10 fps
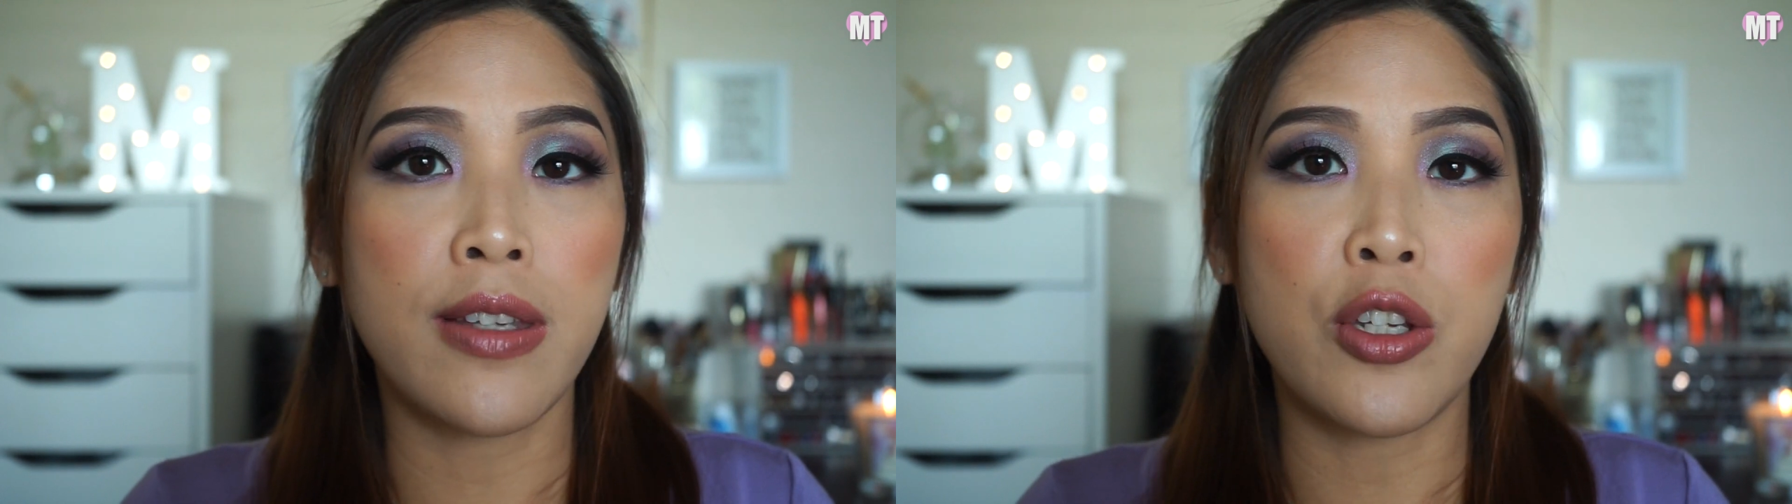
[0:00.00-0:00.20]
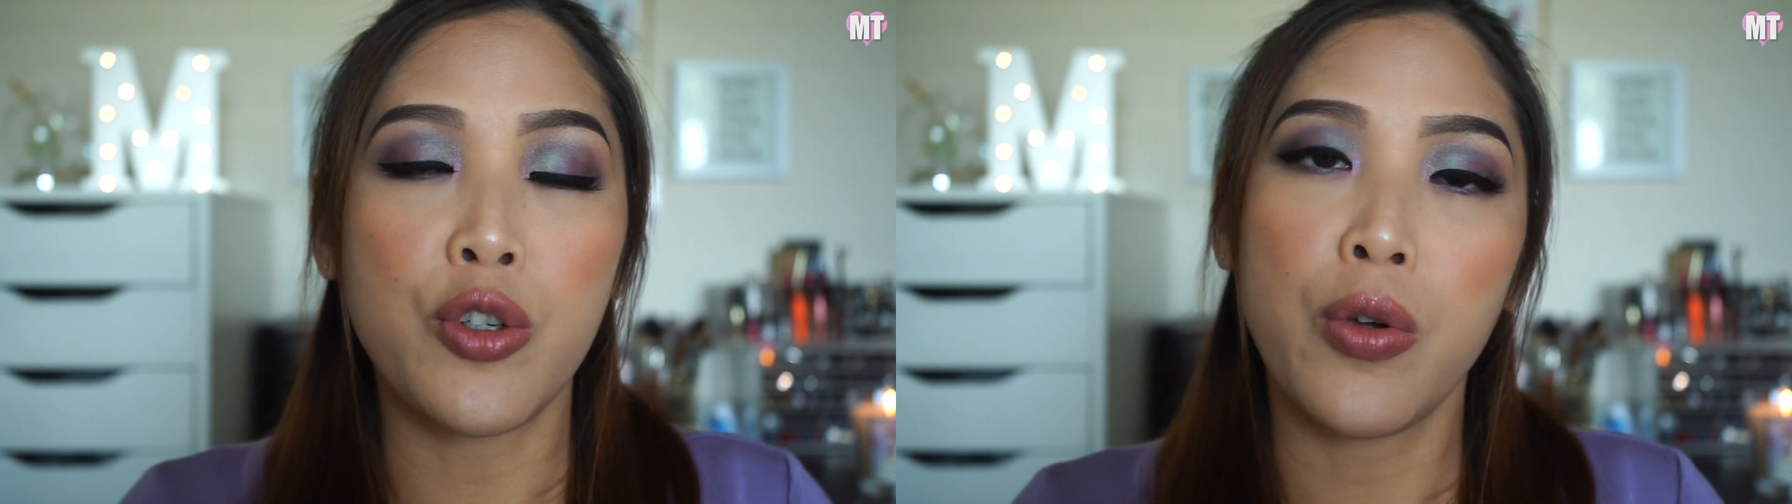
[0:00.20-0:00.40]

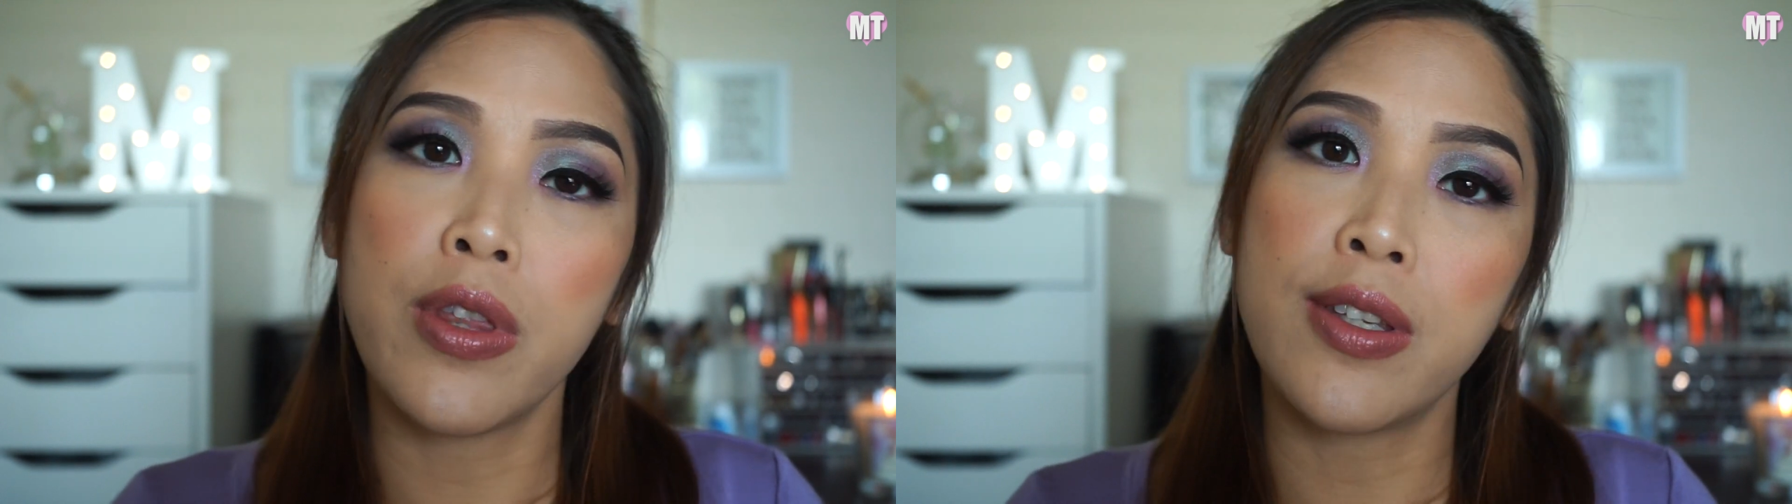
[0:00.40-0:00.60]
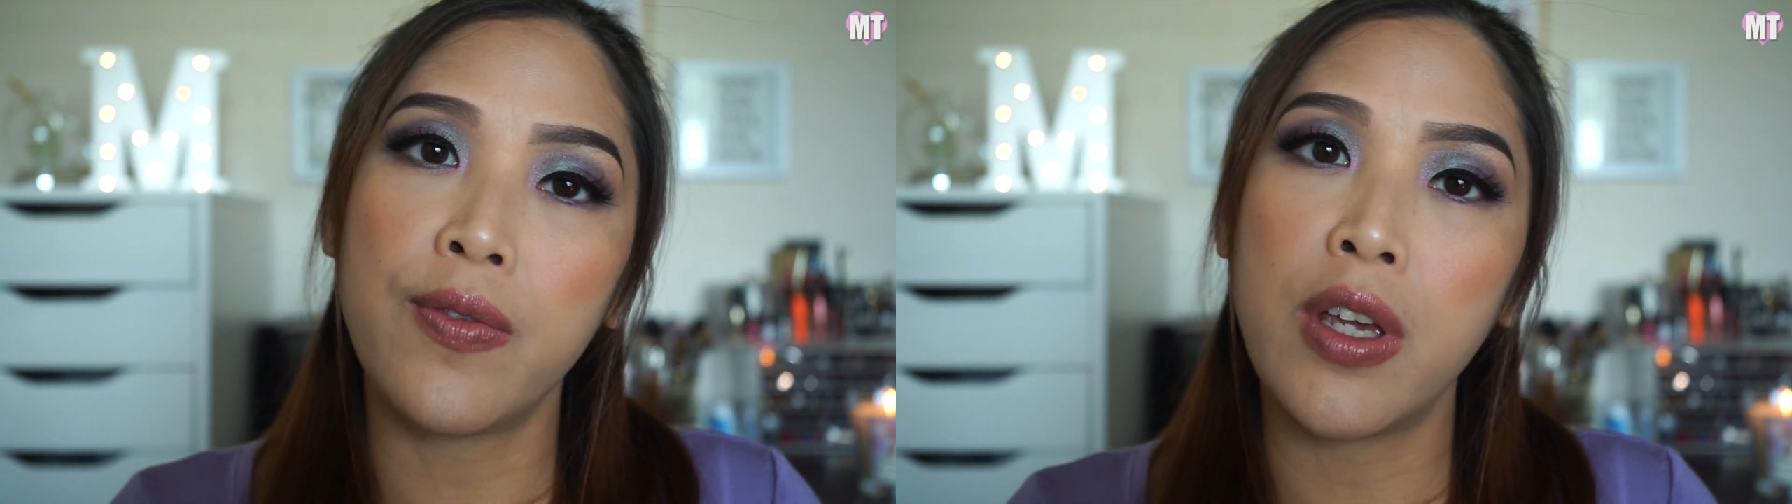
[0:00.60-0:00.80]
enjoy
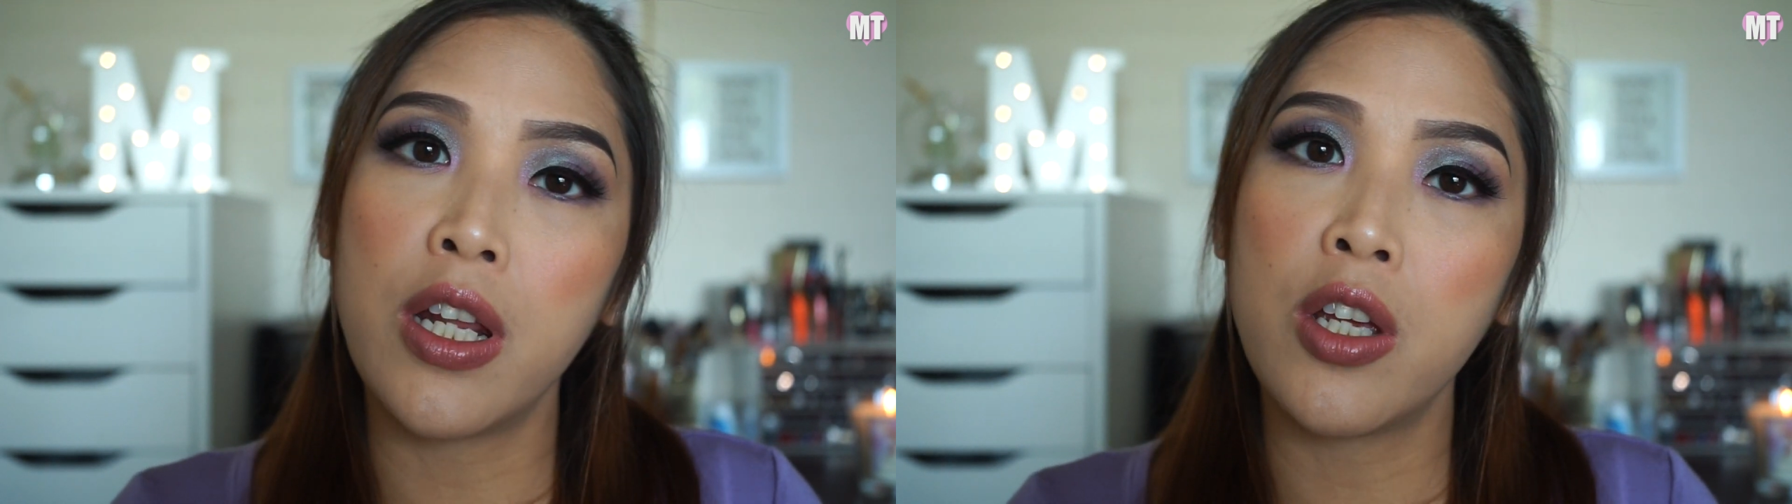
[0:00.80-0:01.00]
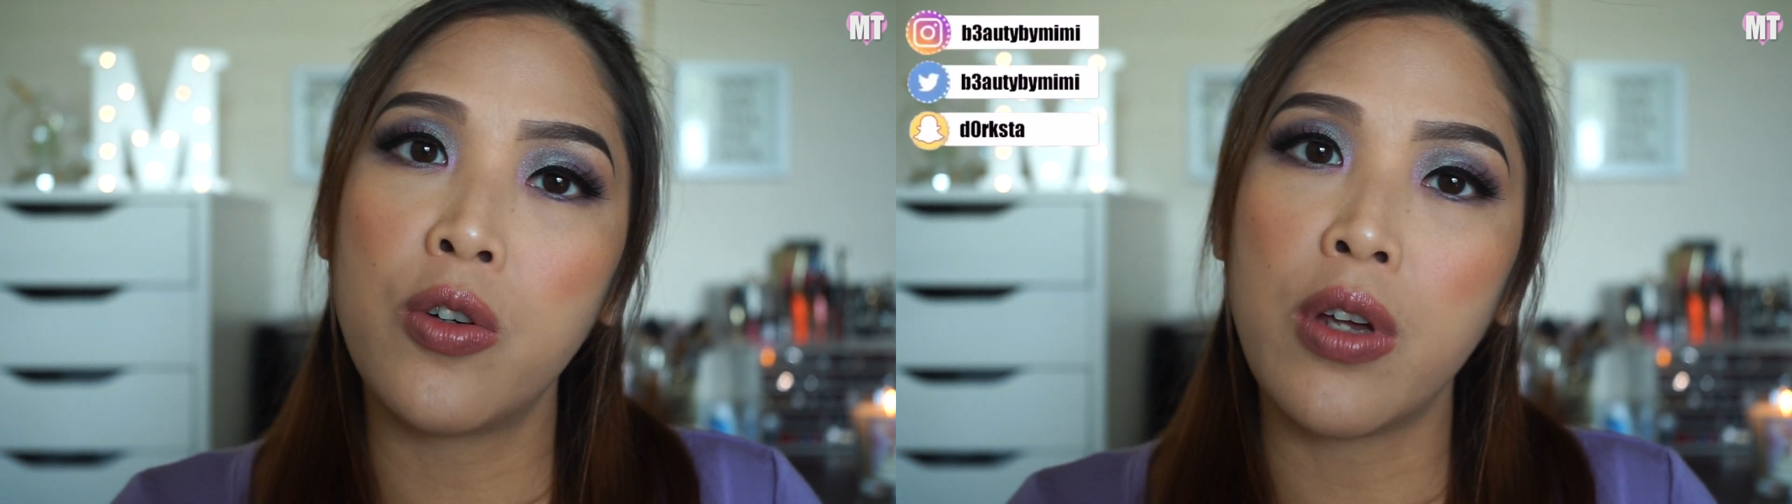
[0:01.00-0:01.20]
this video,